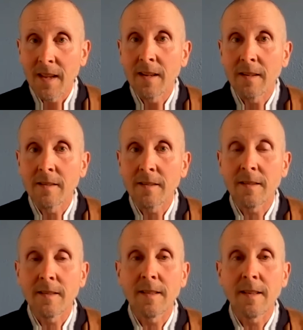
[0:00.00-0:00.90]

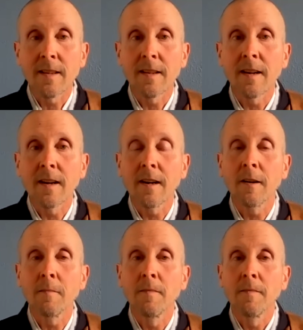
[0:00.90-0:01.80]
is the
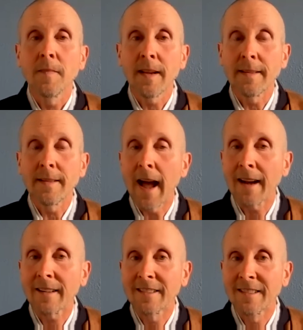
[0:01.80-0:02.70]

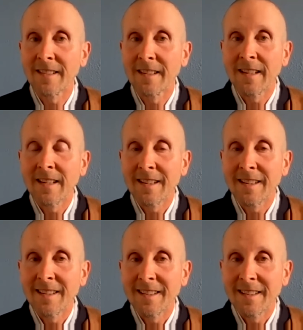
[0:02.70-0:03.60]
exact
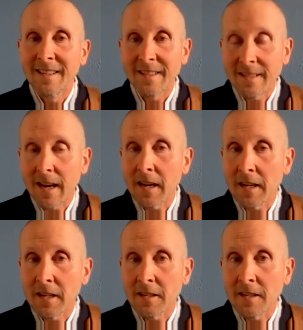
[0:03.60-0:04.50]

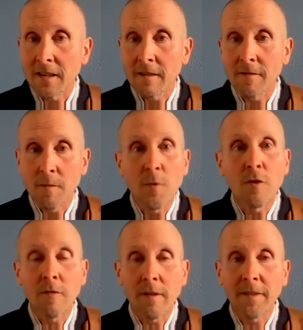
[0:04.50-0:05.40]
size of the
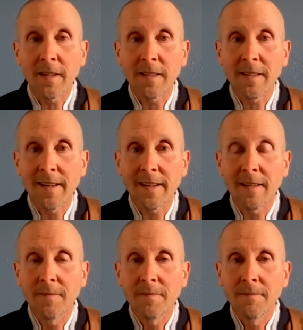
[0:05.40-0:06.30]
moon reflected in it.